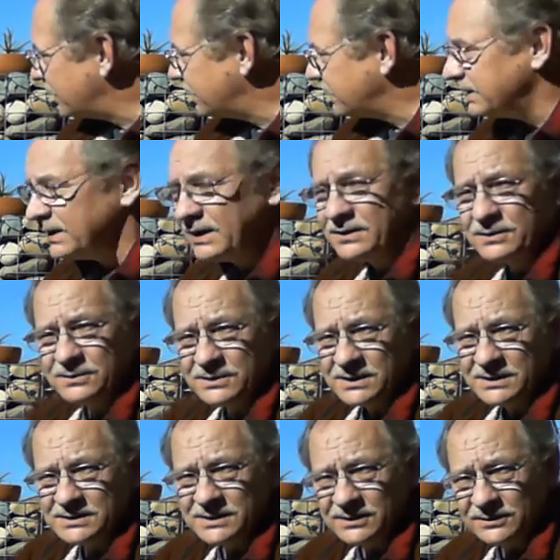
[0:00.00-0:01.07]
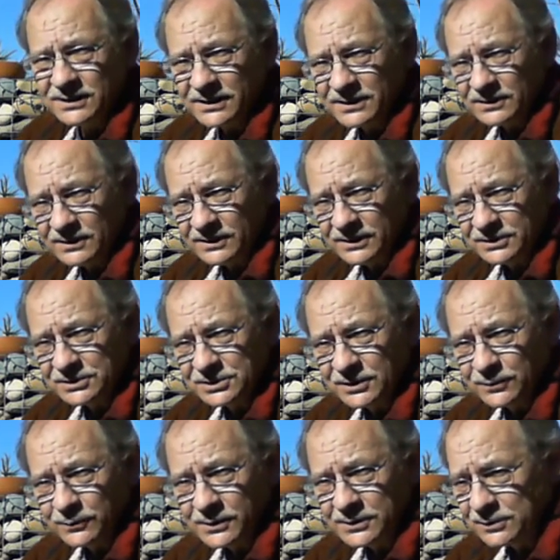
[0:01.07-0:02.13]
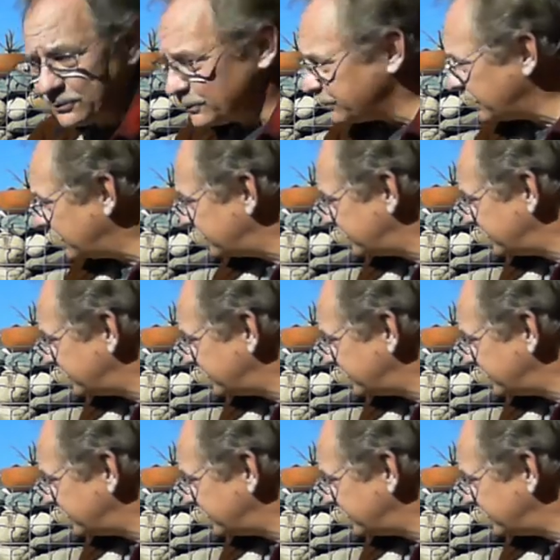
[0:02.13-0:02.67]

another detail I thought I'd share with you about